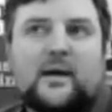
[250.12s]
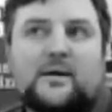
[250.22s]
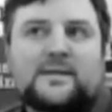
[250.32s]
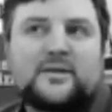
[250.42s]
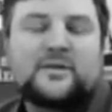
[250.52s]

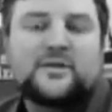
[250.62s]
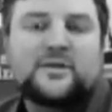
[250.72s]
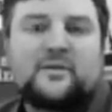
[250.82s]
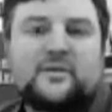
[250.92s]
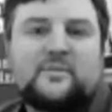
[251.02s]
solutions
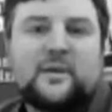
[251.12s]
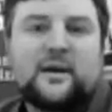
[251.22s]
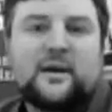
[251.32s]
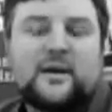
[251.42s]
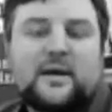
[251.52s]
offered
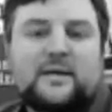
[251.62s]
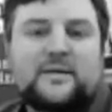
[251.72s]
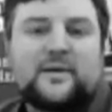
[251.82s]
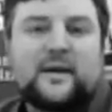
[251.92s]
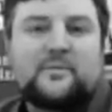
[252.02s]
by
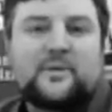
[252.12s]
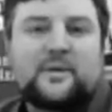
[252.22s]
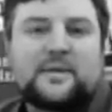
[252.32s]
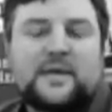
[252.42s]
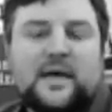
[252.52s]

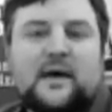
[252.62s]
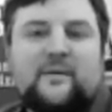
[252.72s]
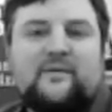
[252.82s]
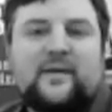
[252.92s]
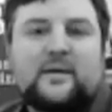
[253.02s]
developers
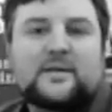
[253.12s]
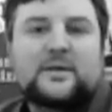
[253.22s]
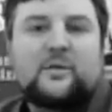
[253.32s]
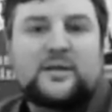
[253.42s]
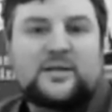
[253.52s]
felt
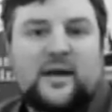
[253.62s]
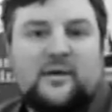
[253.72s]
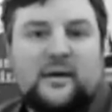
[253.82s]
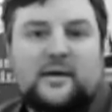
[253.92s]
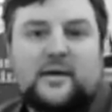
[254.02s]
quite
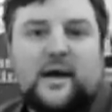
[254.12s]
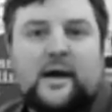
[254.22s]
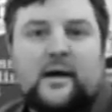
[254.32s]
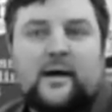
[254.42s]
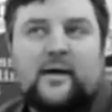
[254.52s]
generic,
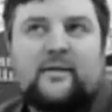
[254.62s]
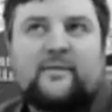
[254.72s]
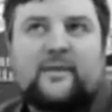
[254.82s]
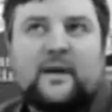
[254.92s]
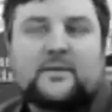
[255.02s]

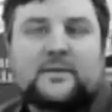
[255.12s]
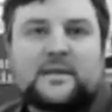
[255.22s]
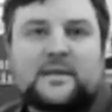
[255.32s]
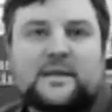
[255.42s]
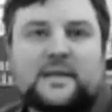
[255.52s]

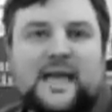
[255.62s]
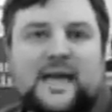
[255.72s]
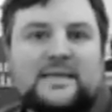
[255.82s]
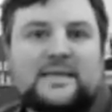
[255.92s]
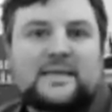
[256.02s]
felt
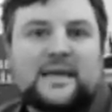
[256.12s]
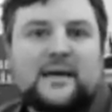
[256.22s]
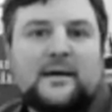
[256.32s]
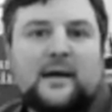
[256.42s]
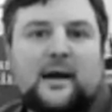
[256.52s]
less
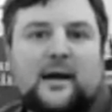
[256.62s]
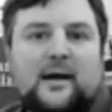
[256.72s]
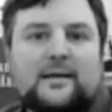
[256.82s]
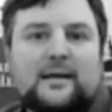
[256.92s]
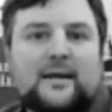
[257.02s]

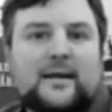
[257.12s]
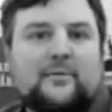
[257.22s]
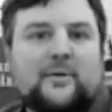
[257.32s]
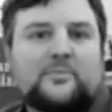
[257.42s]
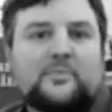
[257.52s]
like they
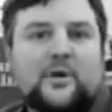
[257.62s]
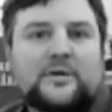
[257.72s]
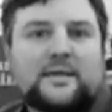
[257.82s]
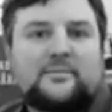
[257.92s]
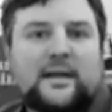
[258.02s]
would
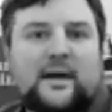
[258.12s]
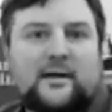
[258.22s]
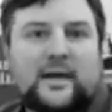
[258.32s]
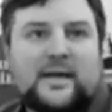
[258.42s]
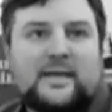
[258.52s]
personally meet our
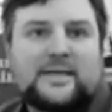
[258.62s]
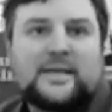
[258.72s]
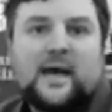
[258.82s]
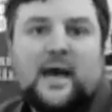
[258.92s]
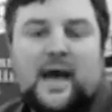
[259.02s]
needs,
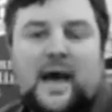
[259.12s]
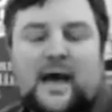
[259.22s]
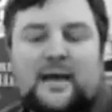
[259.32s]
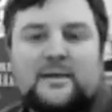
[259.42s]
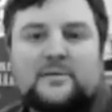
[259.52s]

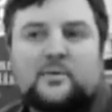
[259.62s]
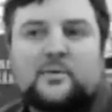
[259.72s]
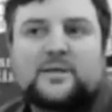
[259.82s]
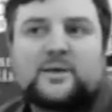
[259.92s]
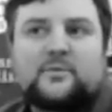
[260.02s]
and
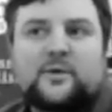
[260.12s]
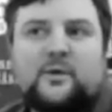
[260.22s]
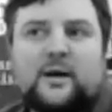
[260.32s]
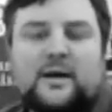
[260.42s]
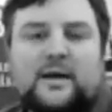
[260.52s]
also
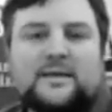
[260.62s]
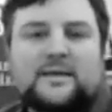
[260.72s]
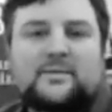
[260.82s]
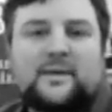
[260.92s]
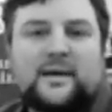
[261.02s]
required us
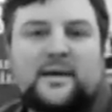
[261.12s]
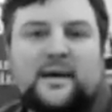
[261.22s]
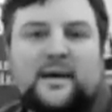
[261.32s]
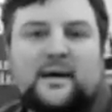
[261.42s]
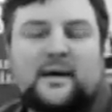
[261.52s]
to be
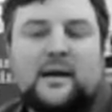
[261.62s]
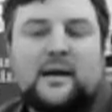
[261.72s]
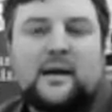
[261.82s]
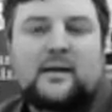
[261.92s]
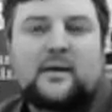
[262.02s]

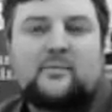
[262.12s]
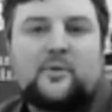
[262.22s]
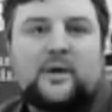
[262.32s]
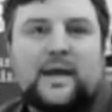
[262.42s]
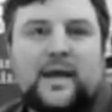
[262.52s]
a lot
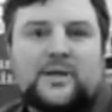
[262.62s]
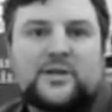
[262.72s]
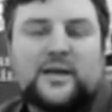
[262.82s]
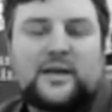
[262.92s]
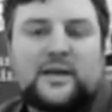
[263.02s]
more
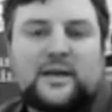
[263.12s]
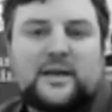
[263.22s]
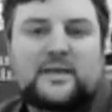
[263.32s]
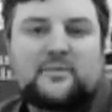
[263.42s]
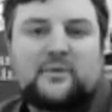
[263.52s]
engaged in
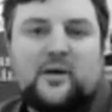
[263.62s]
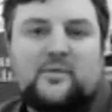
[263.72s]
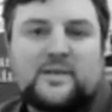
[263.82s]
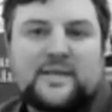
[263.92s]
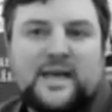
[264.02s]
a deeper
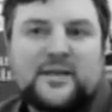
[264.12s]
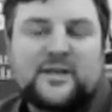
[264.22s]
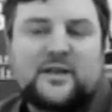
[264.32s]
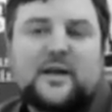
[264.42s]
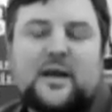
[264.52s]

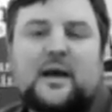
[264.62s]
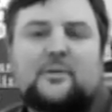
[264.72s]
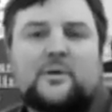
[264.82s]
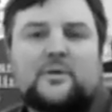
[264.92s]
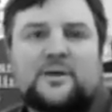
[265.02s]
conversation.
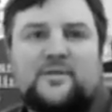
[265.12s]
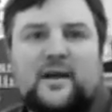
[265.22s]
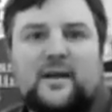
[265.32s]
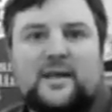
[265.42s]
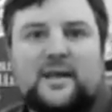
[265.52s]
We also
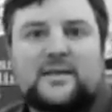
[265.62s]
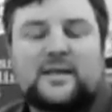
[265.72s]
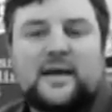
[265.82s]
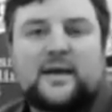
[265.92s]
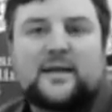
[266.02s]
found that
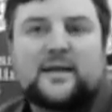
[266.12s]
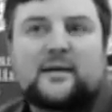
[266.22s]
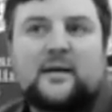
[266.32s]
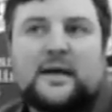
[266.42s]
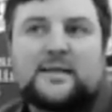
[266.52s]
the
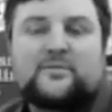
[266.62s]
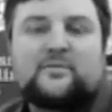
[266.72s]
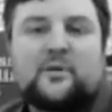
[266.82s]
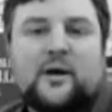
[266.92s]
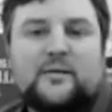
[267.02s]
kinds of
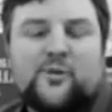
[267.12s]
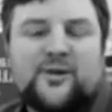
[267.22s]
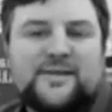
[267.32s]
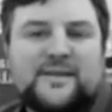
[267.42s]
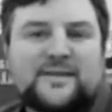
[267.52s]

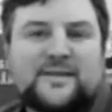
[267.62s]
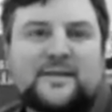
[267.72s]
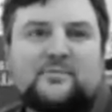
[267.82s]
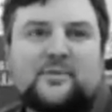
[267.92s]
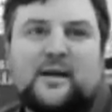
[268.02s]
prices
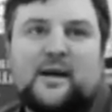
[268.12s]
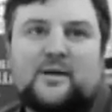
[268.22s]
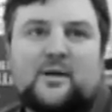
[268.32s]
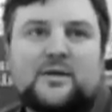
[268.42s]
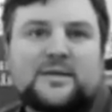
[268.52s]

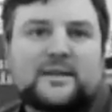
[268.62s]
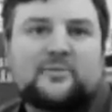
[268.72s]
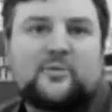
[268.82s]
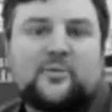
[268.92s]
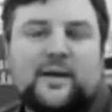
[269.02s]
and costs that
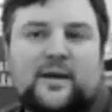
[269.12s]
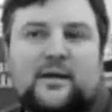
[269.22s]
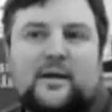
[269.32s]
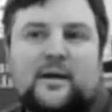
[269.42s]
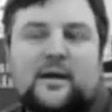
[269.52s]
were
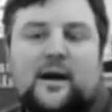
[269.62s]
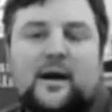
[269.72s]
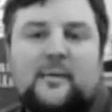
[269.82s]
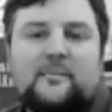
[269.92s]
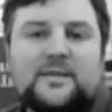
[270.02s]
being
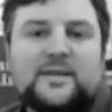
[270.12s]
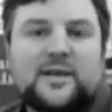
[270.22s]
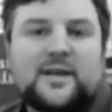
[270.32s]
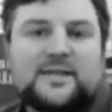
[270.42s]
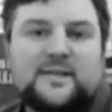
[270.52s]

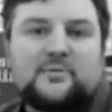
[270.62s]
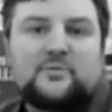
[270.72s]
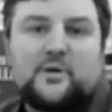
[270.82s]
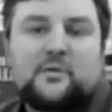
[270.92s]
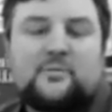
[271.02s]
suggested
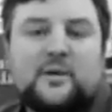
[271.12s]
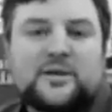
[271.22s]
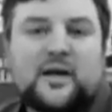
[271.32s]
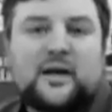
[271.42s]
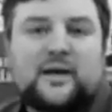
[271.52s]
were
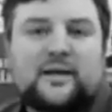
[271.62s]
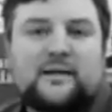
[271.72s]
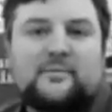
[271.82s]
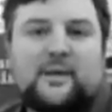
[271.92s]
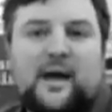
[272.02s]
much higher
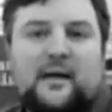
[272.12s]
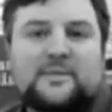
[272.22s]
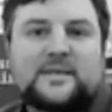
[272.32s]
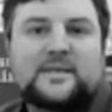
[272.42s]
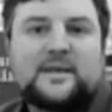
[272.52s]
than
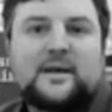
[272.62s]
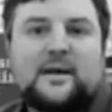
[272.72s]
perhaps